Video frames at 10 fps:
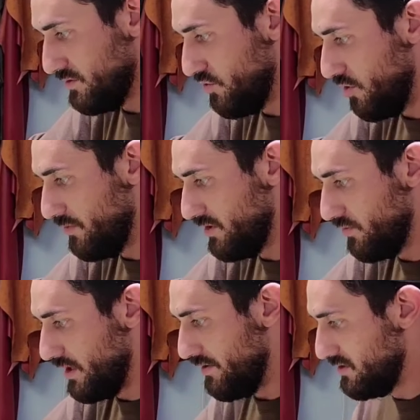
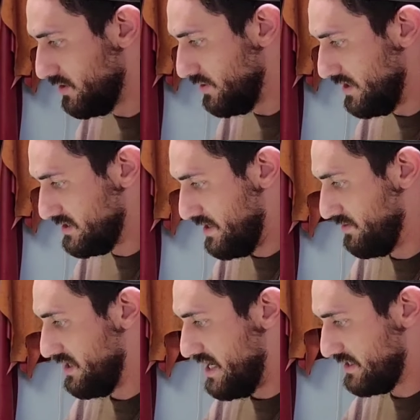Normally what I would do is I
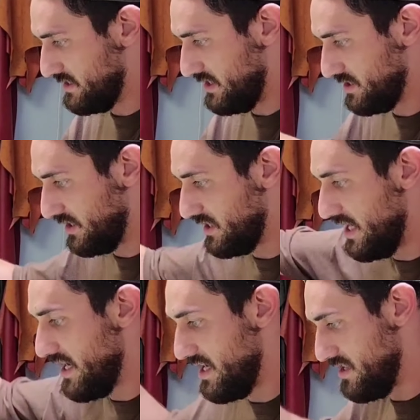would lock stitch like
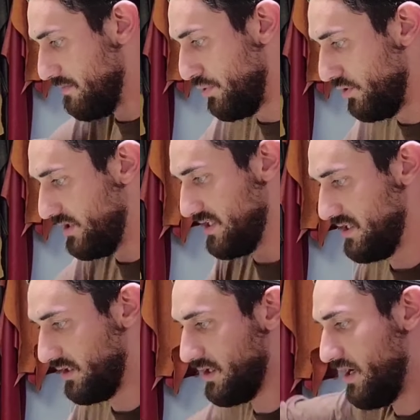that and then pull it
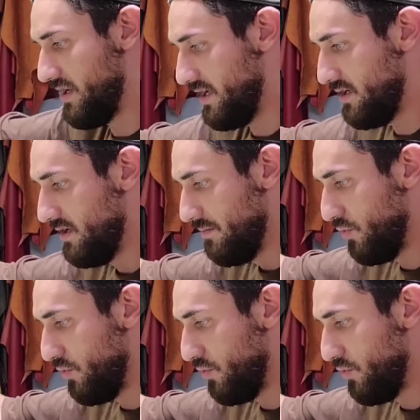and then cut it.